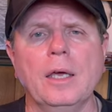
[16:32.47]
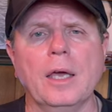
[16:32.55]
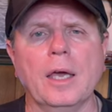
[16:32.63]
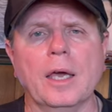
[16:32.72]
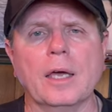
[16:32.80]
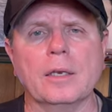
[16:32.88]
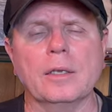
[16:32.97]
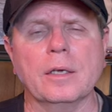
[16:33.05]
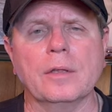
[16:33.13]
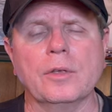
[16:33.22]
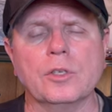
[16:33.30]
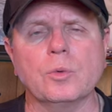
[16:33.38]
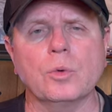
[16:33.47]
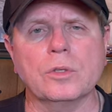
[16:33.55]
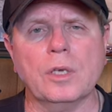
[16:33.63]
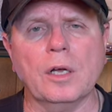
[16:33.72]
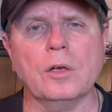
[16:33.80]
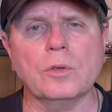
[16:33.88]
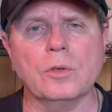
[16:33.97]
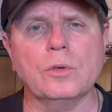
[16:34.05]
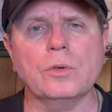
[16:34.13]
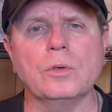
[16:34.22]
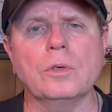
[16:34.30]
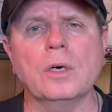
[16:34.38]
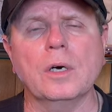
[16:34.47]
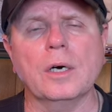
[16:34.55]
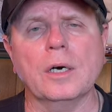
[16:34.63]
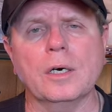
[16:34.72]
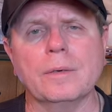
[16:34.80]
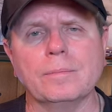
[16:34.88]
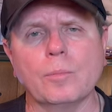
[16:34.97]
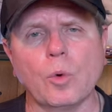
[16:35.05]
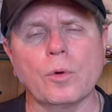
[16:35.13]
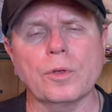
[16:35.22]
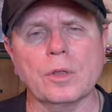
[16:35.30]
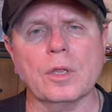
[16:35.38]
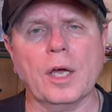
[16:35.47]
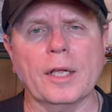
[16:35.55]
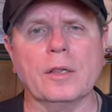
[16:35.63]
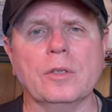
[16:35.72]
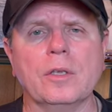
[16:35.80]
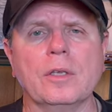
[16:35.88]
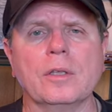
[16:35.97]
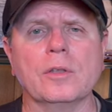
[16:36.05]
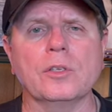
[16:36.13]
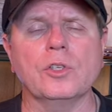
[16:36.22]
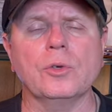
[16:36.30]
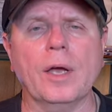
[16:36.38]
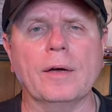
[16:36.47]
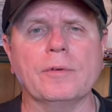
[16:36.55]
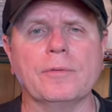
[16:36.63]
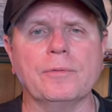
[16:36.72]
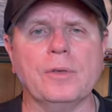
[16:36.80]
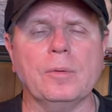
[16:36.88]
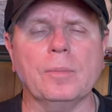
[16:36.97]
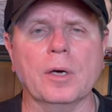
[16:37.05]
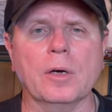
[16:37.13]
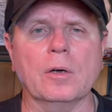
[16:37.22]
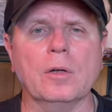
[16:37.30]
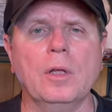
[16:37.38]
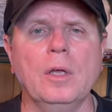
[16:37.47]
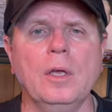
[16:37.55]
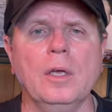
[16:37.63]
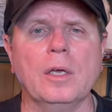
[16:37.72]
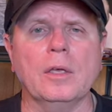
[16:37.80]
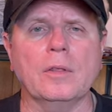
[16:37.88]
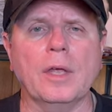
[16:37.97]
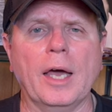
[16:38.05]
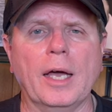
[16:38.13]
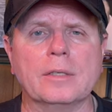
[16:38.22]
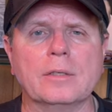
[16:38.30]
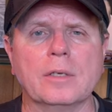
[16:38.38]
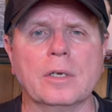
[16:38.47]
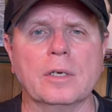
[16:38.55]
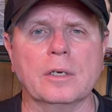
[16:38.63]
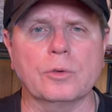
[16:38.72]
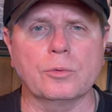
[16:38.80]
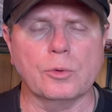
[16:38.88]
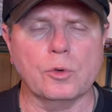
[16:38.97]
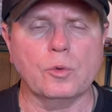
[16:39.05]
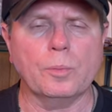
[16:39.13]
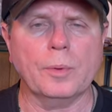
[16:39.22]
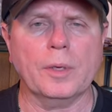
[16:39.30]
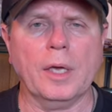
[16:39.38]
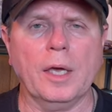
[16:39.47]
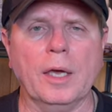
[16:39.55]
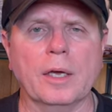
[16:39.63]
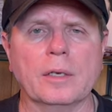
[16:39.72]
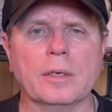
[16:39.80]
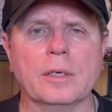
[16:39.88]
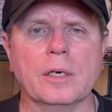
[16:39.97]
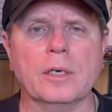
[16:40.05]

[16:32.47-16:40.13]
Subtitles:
and this will tell you more than likely that you have a female in that group, and